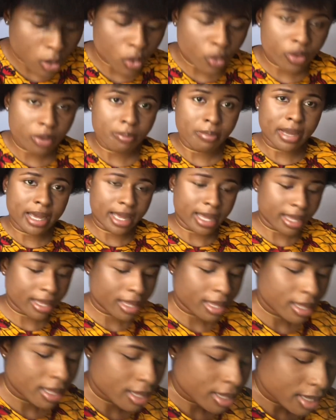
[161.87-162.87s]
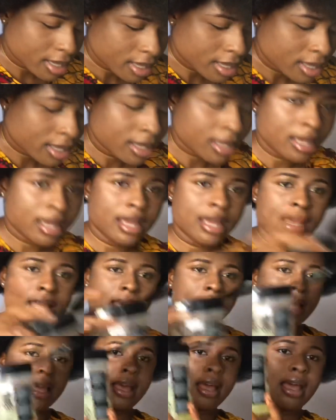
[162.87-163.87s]
with my
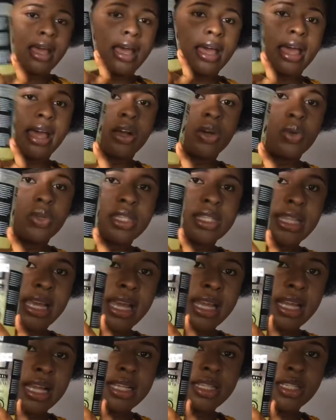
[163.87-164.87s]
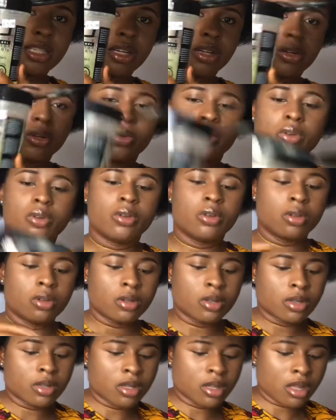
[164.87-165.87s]
Eco Styler gel
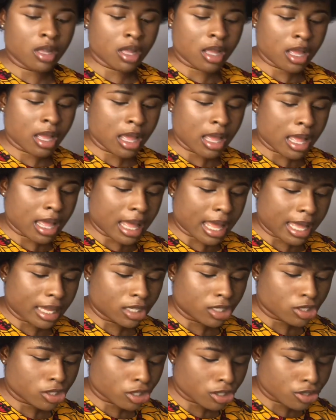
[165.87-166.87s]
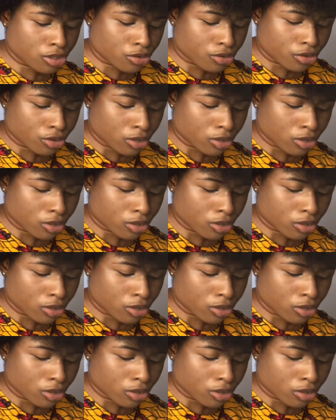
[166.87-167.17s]
and just